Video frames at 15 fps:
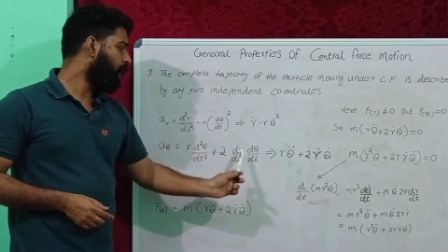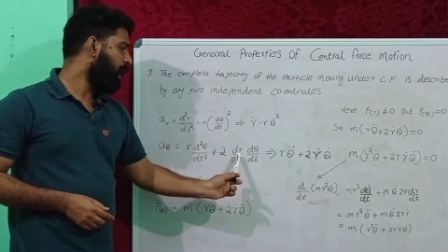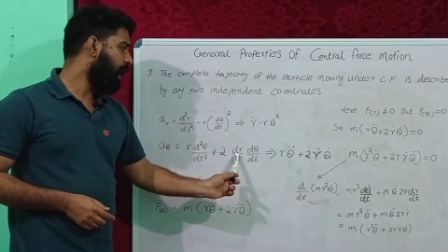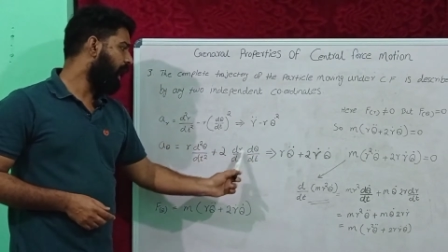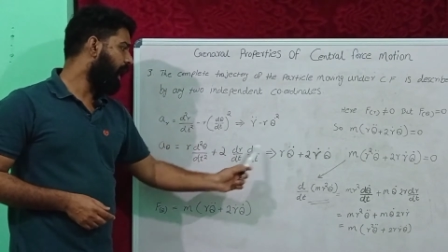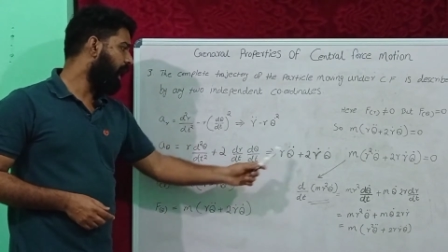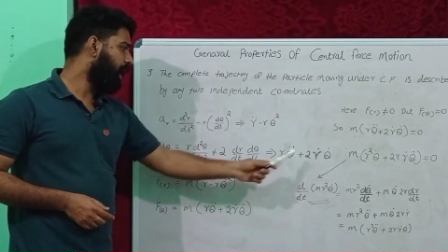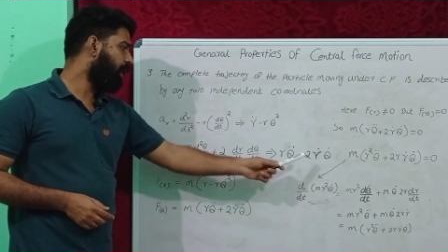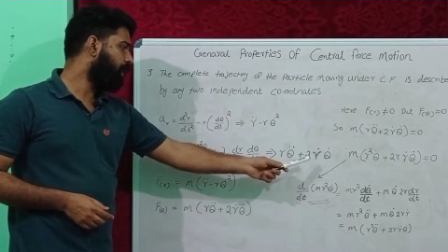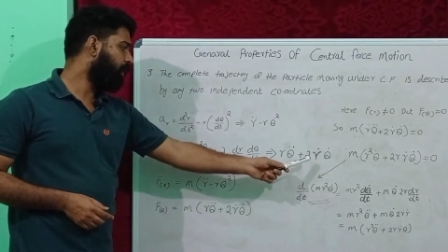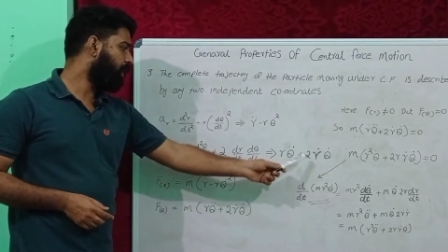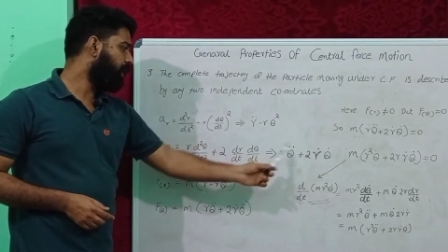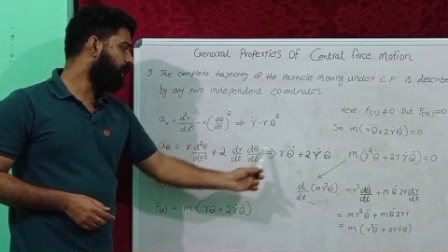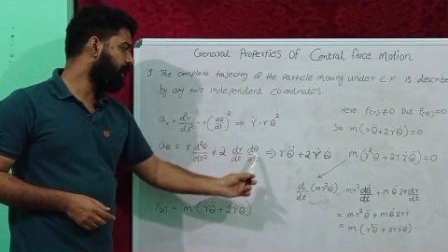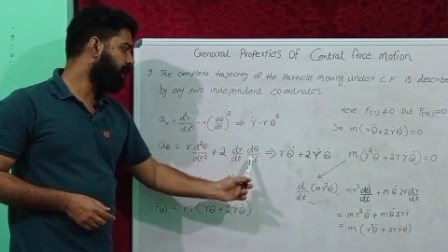r
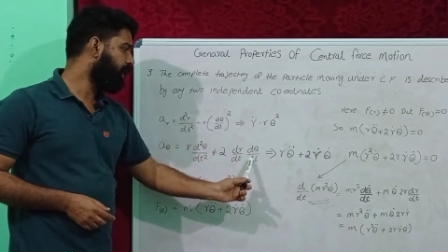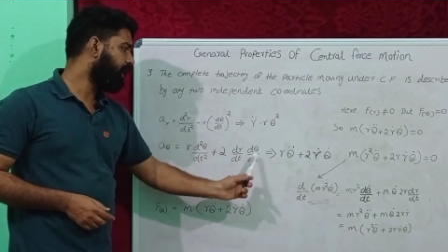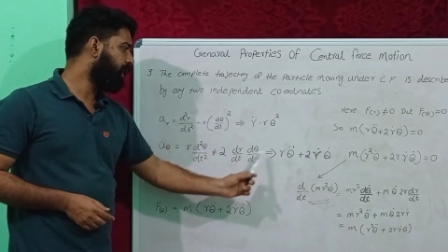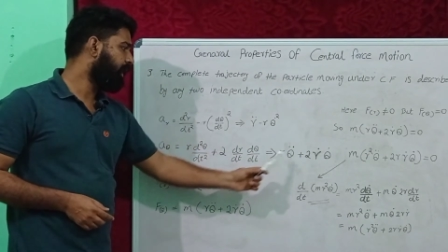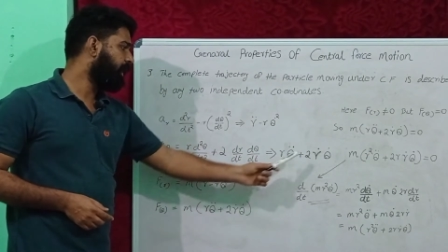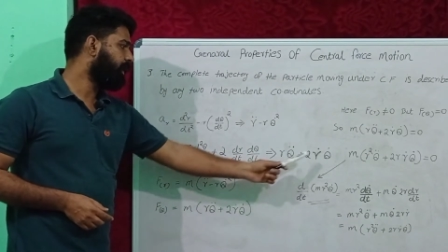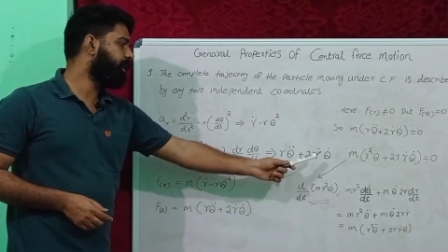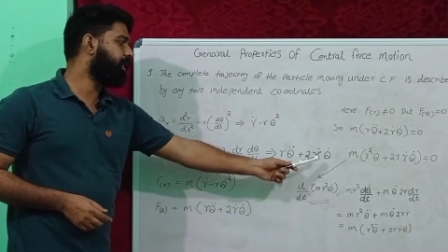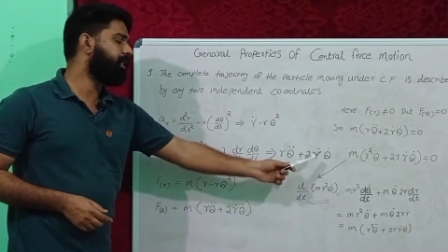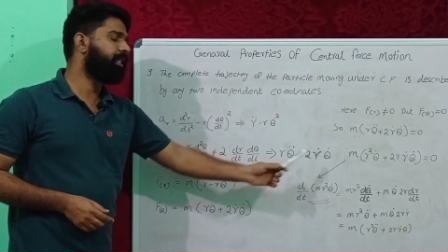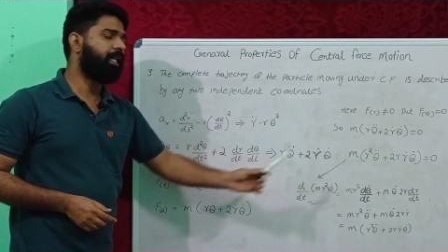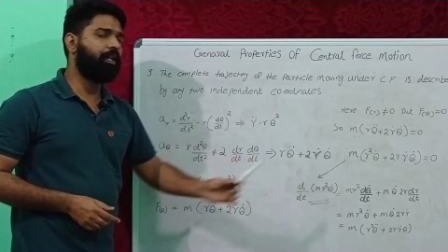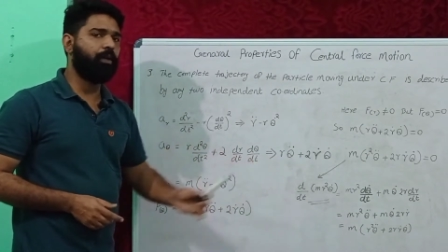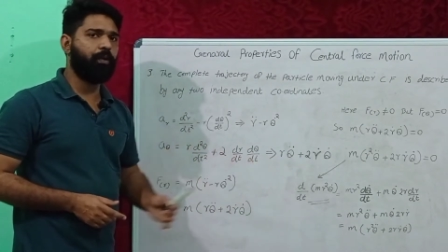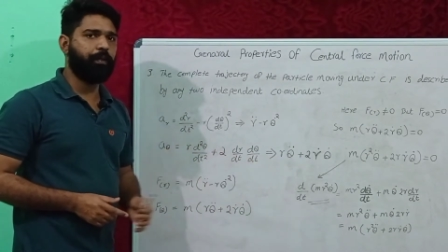dot
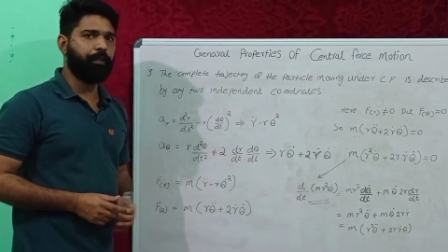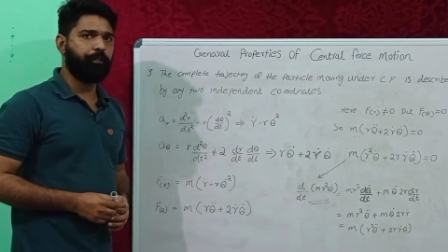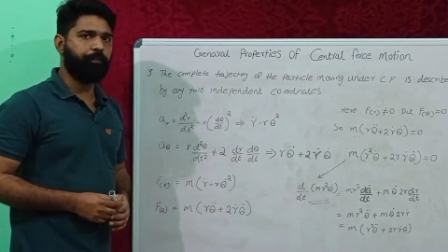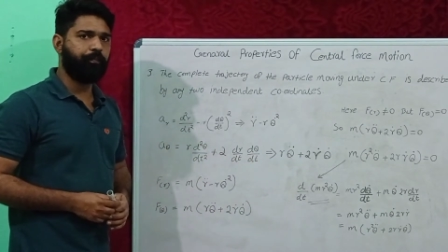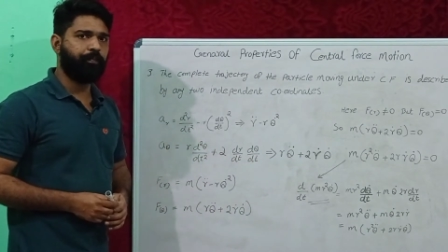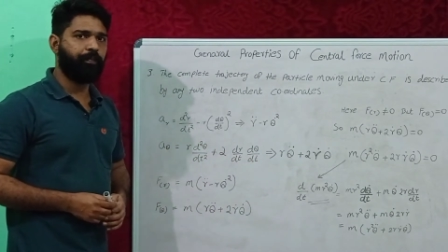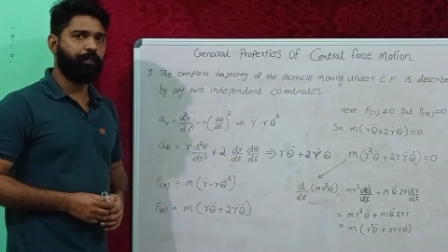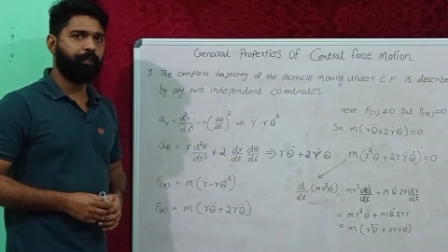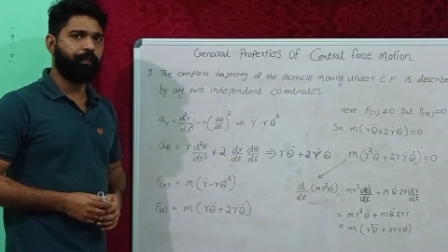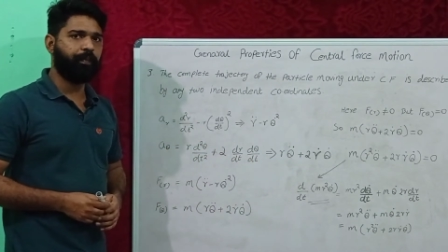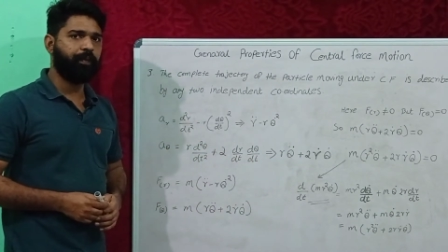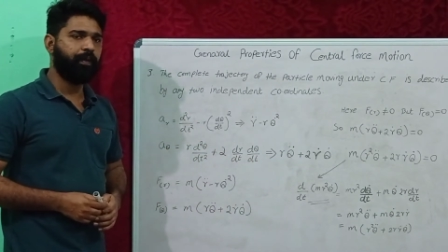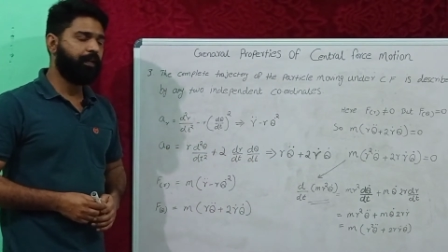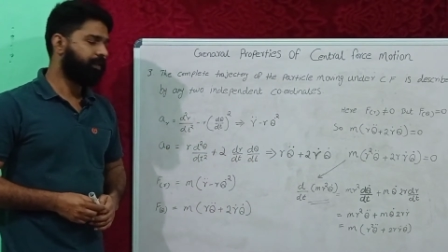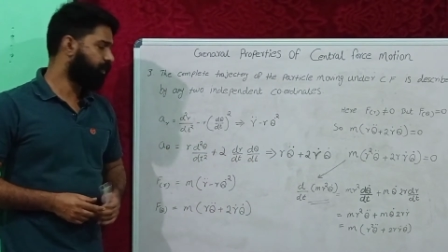theta dot.
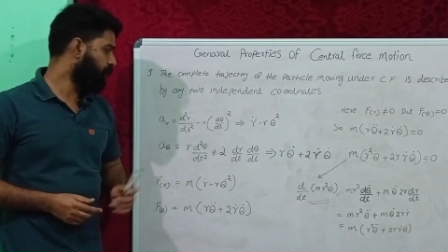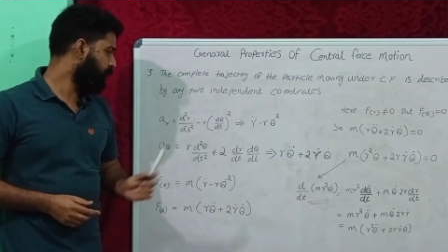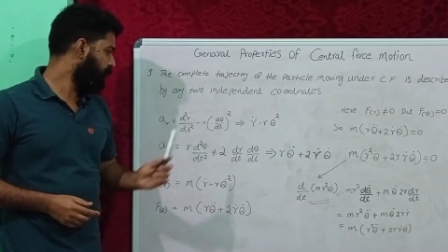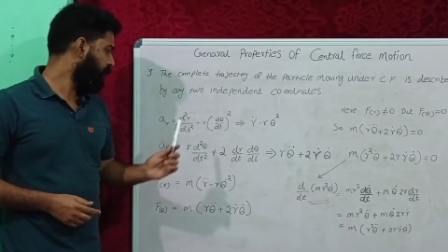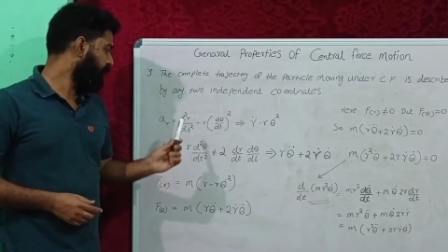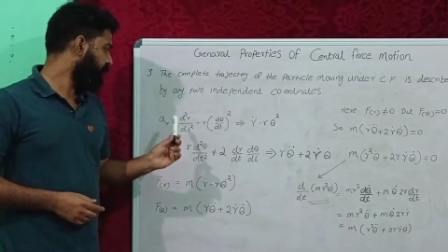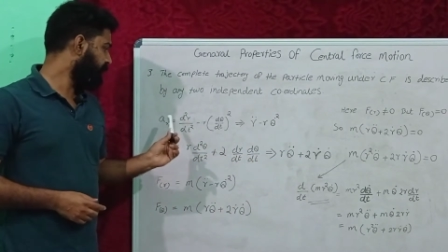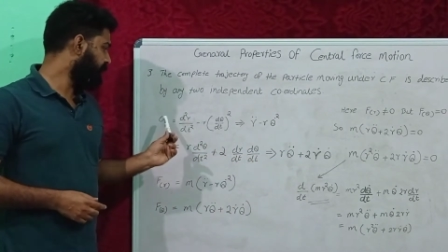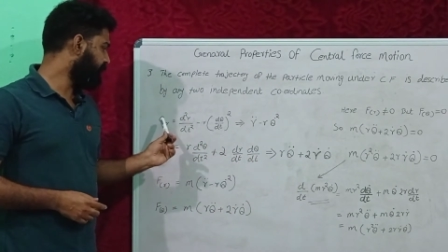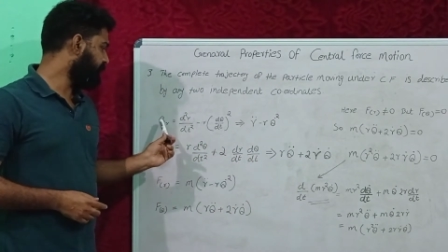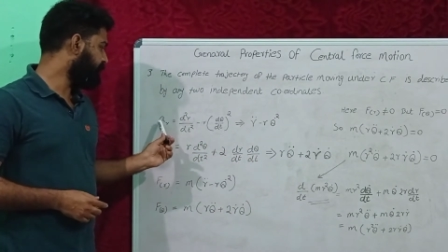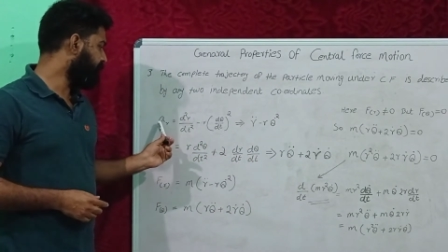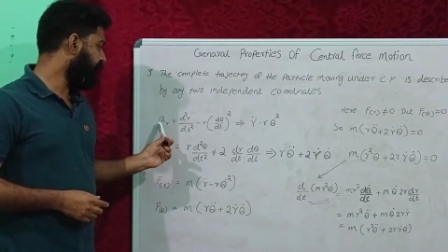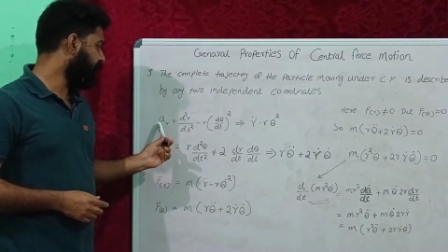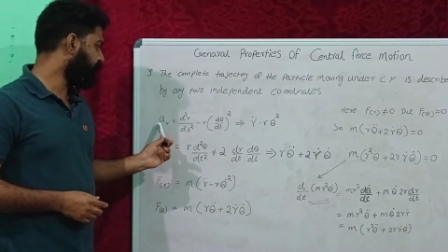So this
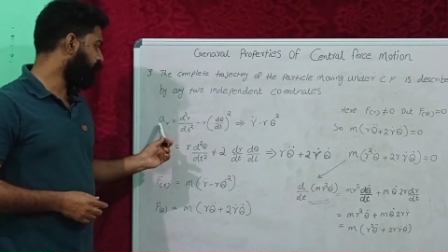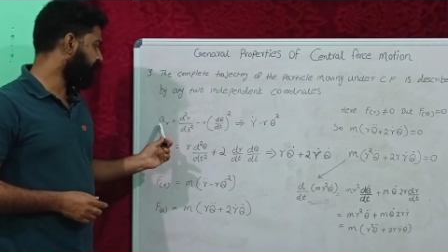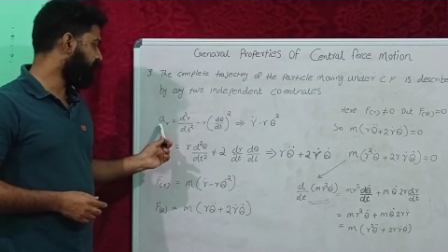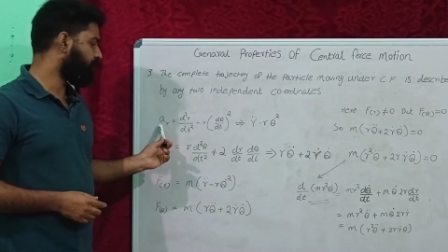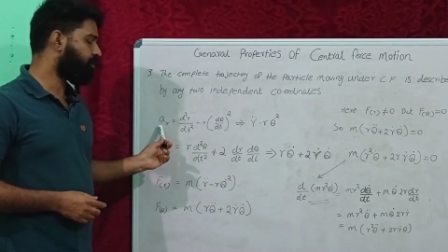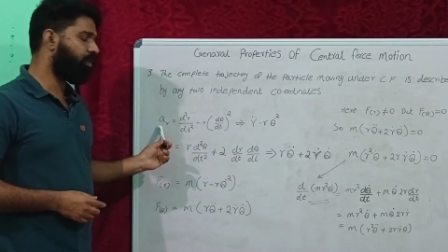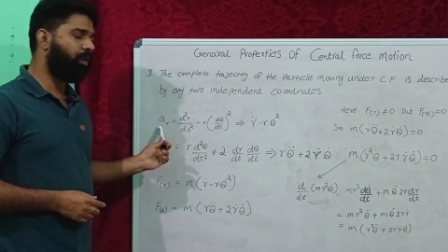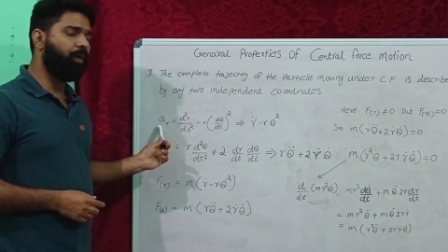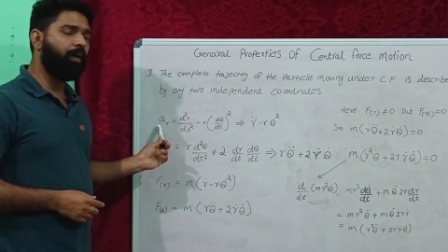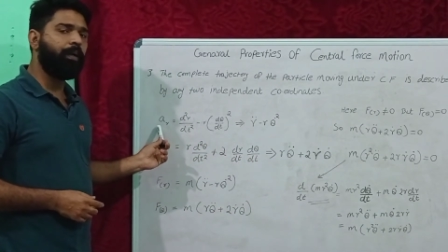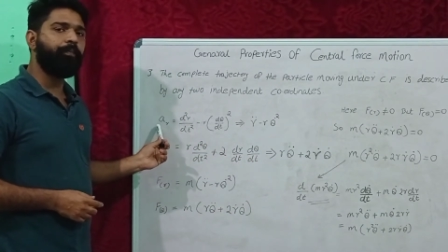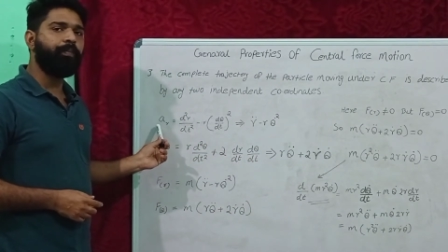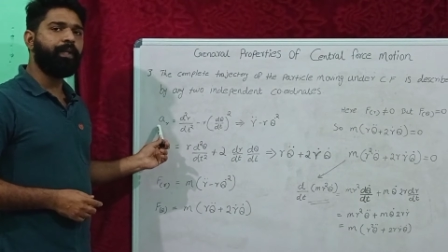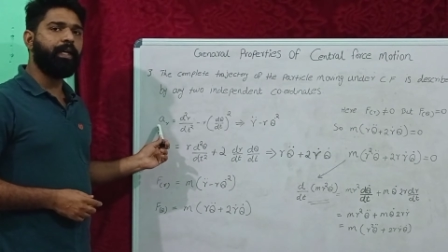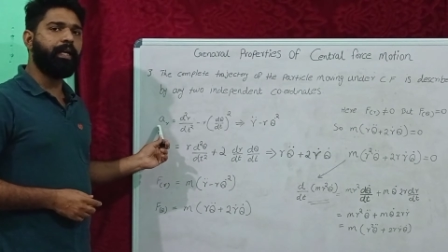is the expression for
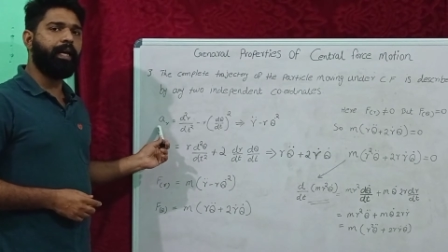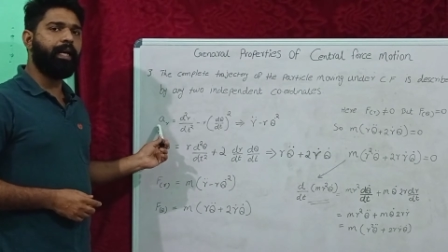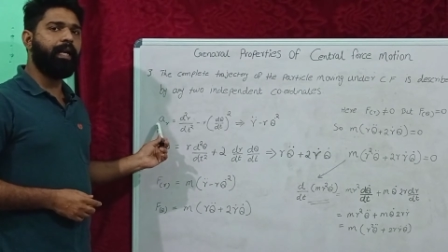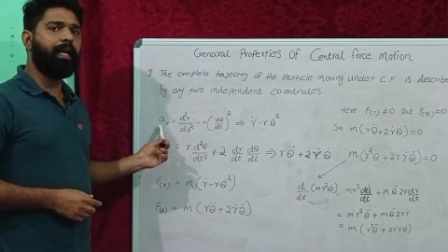radial